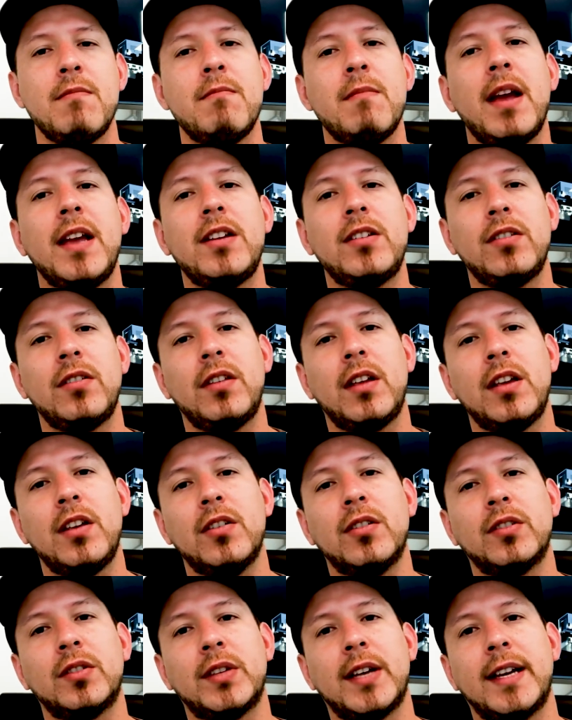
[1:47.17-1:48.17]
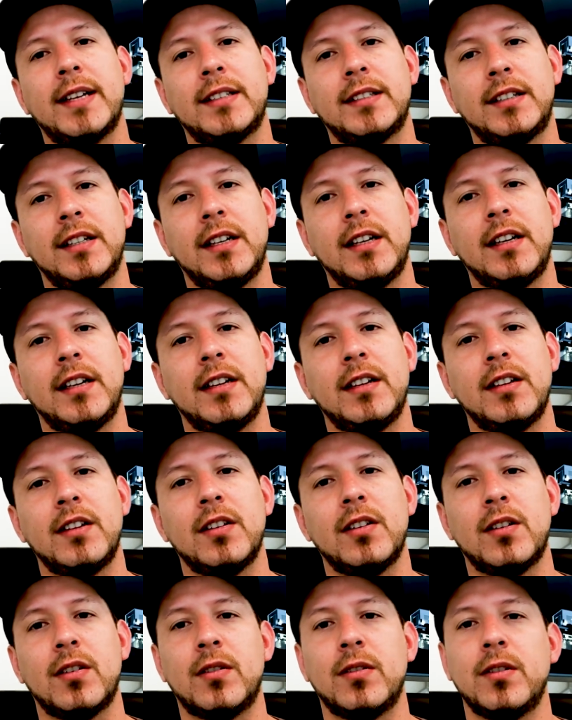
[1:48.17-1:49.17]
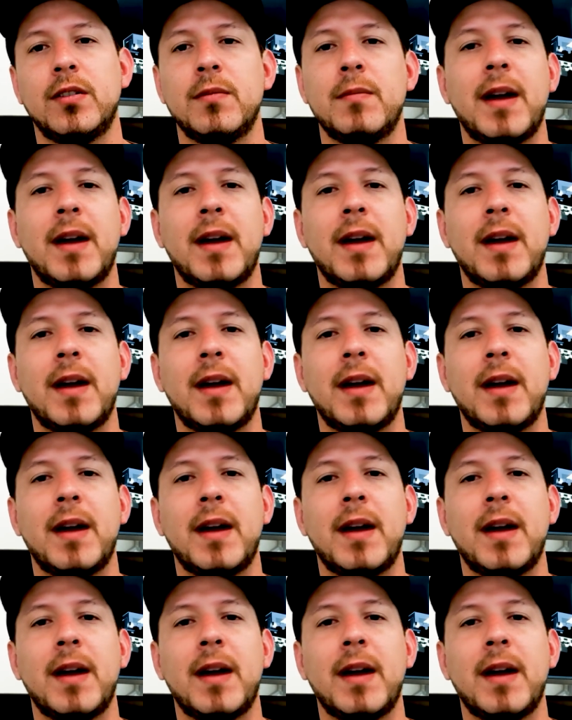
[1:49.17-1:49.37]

make sure that you're testing, you know,